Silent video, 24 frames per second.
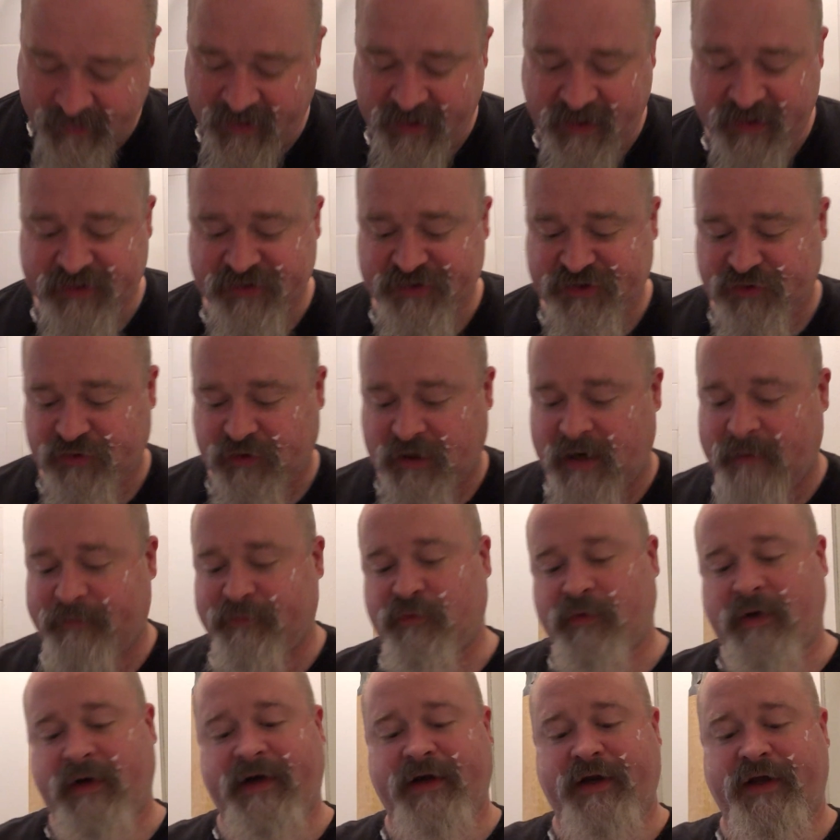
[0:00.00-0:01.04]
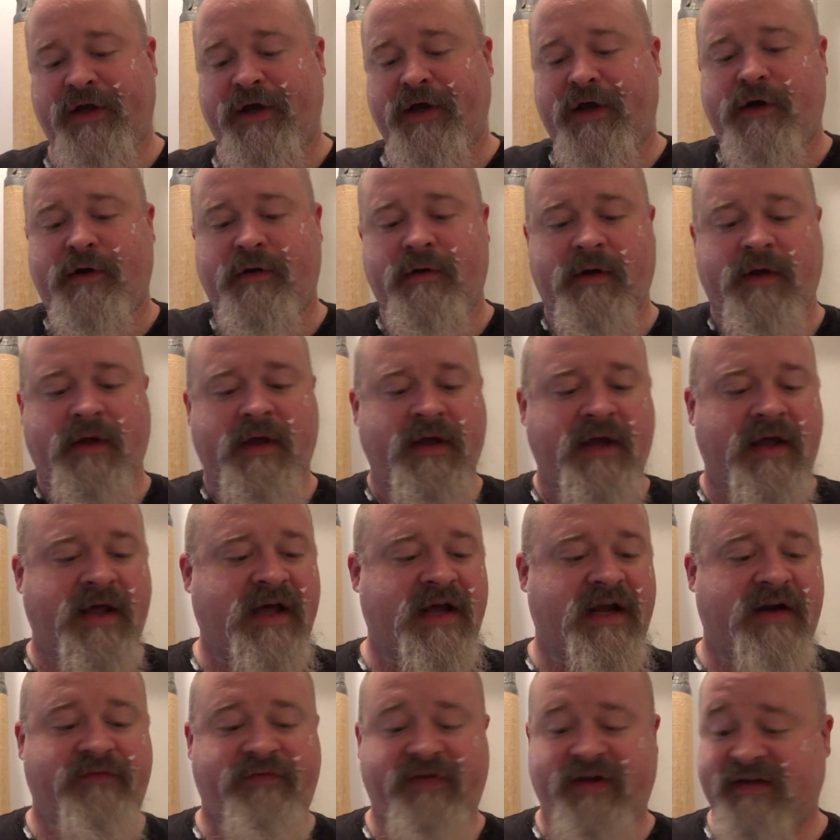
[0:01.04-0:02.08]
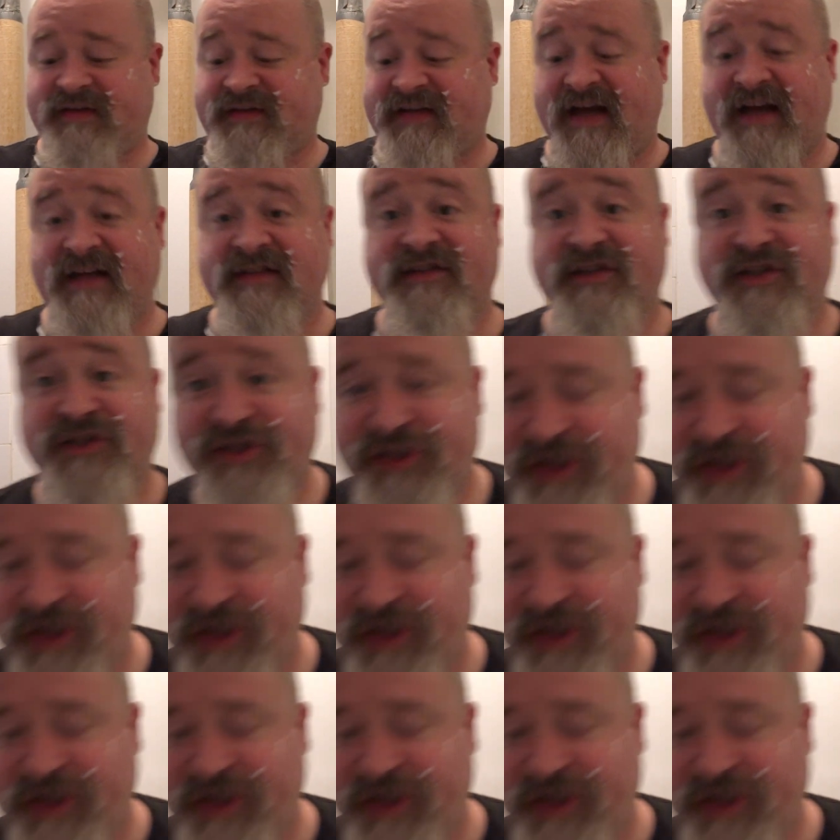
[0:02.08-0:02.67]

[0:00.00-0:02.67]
and stropped, ready to go. Had a fantastic